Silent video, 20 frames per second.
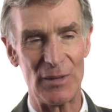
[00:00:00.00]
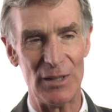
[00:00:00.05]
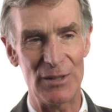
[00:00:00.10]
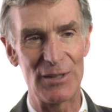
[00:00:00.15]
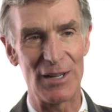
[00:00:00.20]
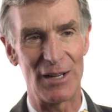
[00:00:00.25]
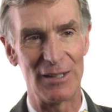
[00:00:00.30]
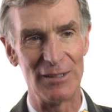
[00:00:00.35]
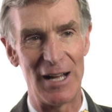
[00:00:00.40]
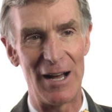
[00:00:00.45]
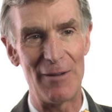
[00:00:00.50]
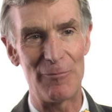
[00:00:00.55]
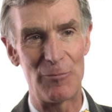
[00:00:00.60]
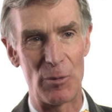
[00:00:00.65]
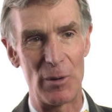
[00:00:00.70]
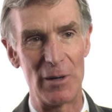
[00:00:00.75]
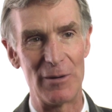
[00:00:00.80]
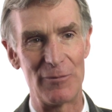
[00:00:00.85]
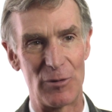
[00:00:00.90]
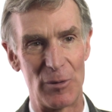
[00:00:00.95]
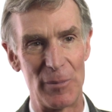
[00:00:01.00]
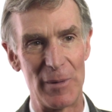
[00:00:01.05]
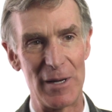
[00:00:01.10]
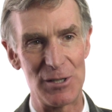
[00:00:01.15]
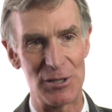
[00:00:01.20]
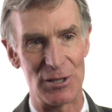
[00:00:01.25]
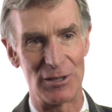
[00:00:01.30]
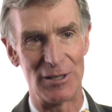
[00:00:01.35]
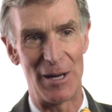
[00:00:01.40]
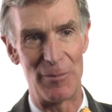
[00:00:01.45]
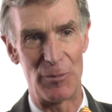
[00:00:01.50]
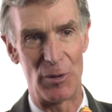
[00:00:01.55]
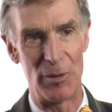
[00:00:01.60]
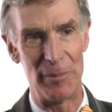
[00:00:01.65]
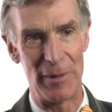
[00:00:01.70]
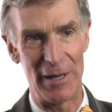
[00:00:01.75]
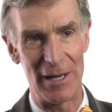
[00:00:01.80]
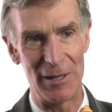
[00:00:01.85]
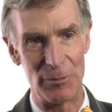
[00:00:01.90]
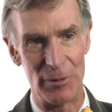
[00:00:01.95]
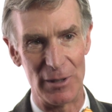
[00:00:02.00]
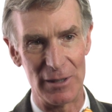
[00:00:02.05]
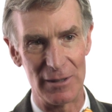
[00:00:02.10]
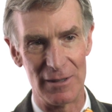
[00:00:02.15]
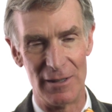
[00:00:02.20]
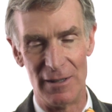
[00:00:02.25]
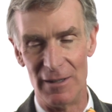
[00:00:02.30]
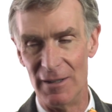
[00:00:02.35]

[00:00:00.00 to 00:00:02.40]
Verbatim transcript: You get a lot more information, a lot more bandwidth.